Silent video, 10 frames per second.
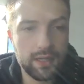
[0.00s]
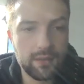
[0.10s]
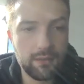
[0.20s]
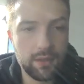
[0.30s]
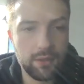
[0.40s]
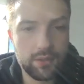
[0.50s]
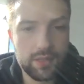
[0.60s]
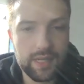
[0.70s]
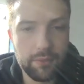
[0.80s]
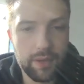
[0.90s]
get someone who's a
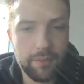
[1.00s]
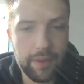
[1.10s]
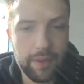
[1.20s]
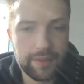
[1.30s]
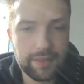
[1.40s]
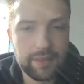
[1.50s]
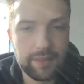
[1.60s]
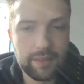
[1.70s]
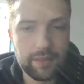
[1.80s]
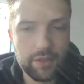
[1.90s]
day one impact,
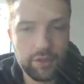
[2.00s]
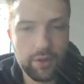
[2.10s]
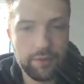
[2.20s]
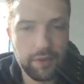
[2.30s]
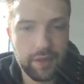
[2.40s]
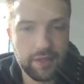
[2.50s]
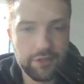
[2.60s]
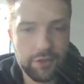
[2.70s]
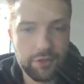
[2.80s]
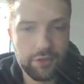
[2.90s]
you go after a guy
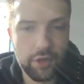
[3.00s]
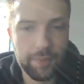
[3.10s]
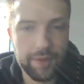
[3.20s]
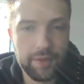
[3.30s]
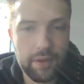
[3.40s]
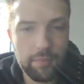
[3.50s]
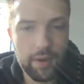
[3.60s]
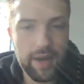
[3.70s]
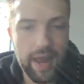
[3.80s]
like Jojo Domann. Brian